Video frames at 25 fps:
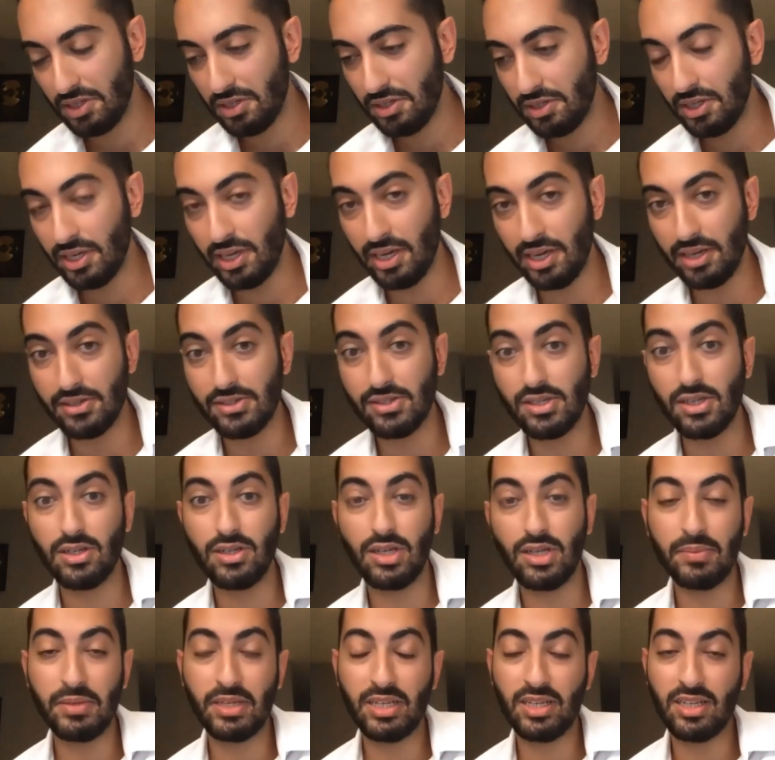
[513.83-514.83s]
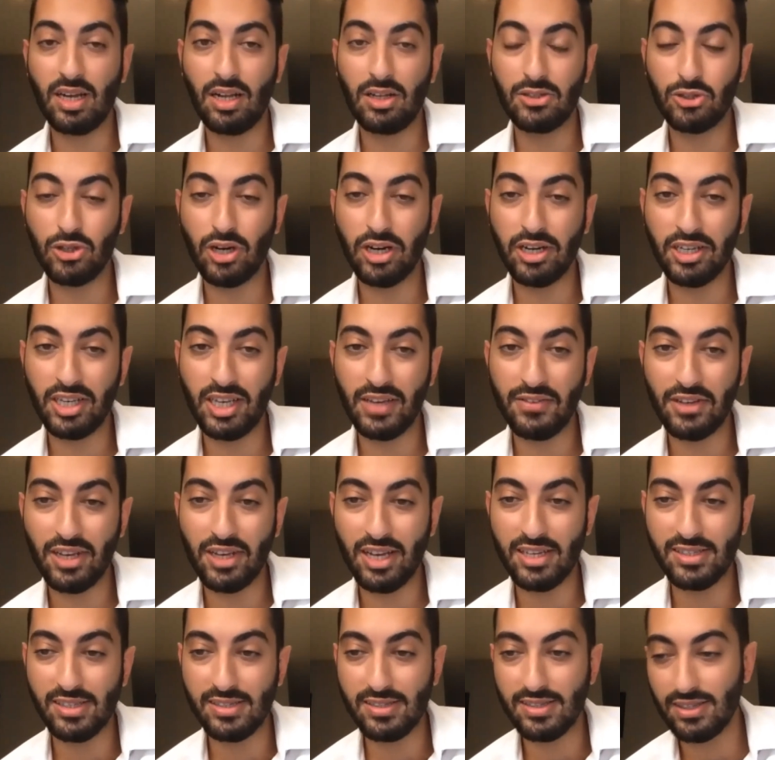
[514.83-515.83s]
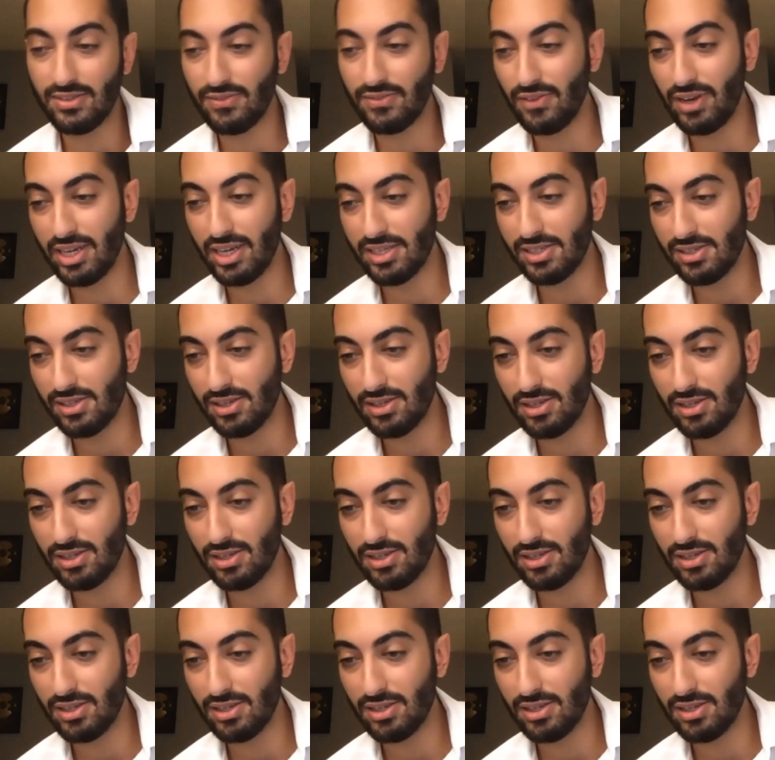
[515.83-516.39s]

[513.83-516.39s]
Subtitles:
Yeah, so I mean, I'll try to give you guys this advice.